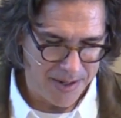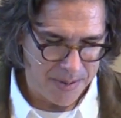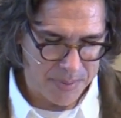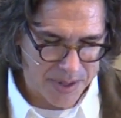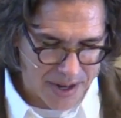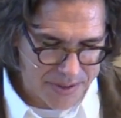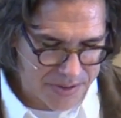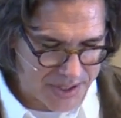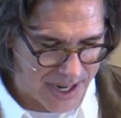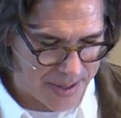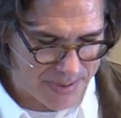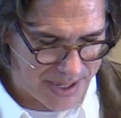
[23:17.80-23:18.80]
But other
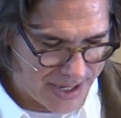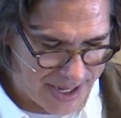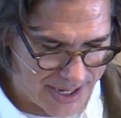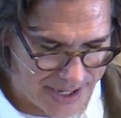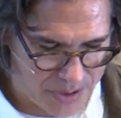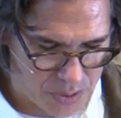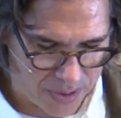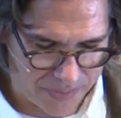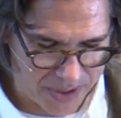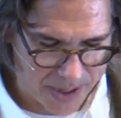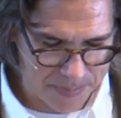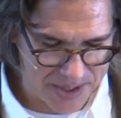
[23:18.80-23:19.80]
times it, it sort
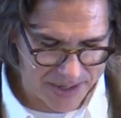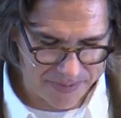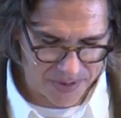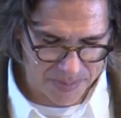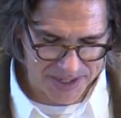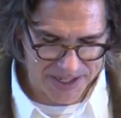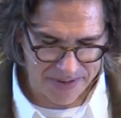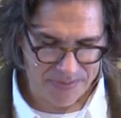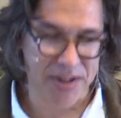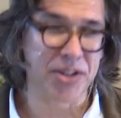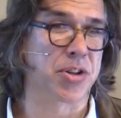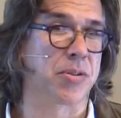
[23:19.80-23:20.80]
of comes in from a
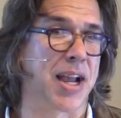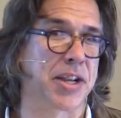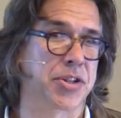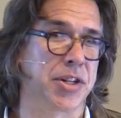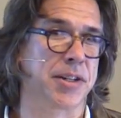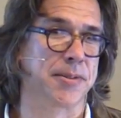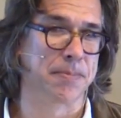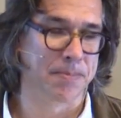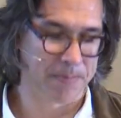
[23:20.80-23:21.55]
different direction